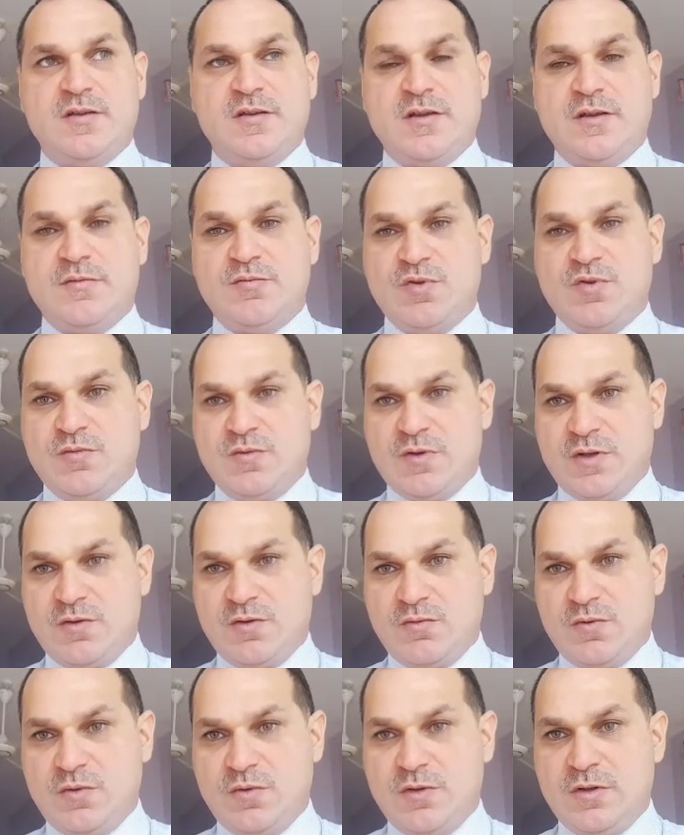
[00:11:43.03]
abdominal
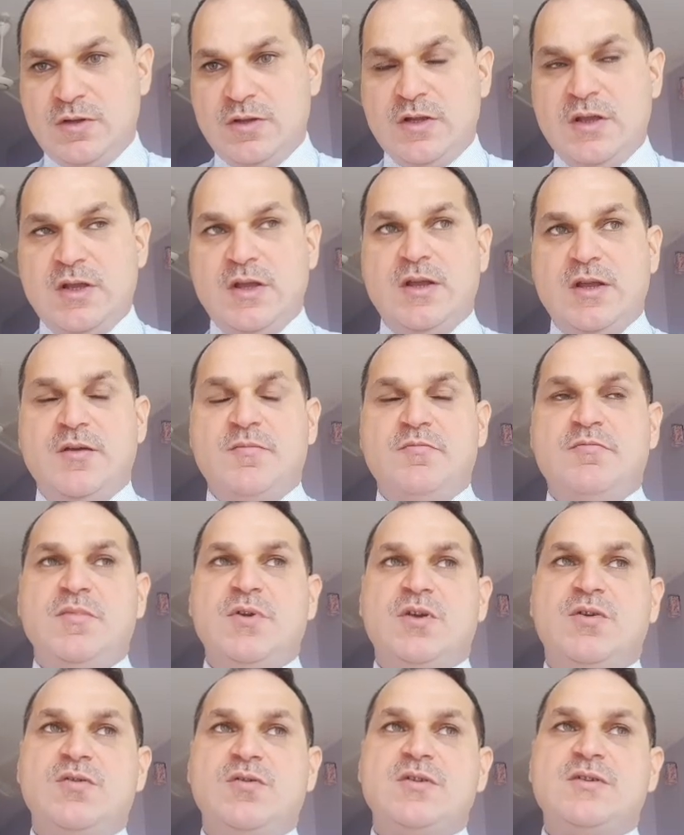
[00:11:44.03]
wall,
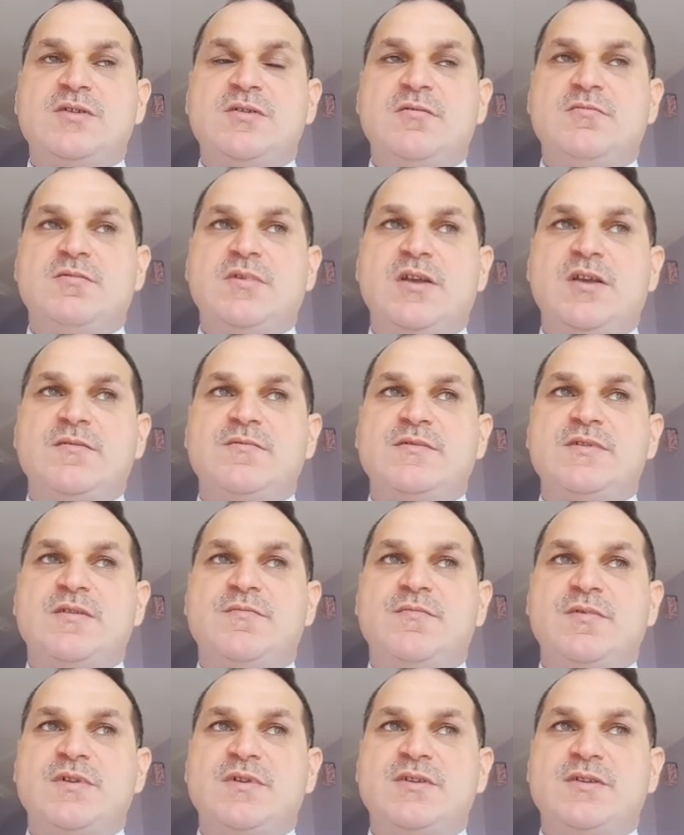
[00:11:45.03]
because sometimes the
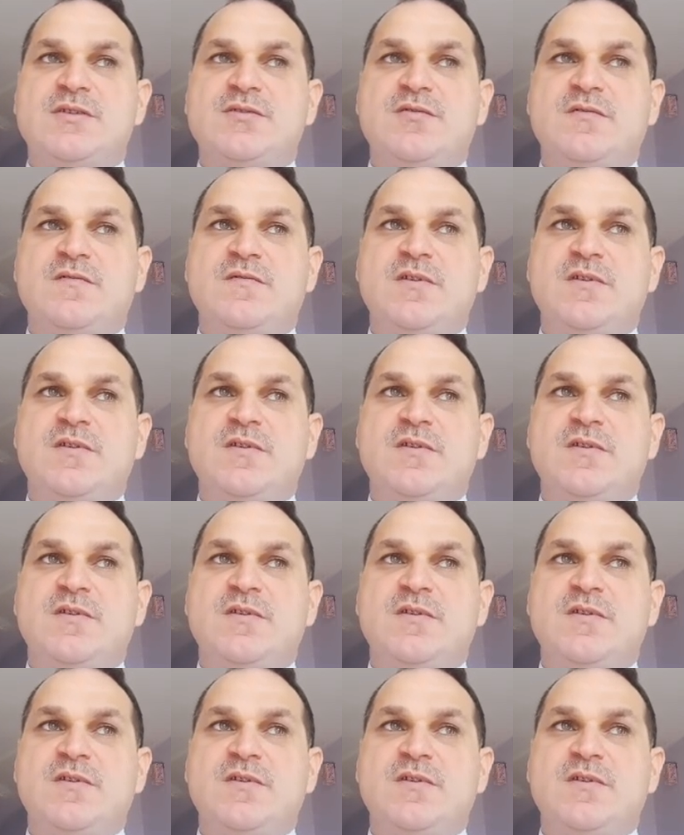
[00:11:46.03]
presence of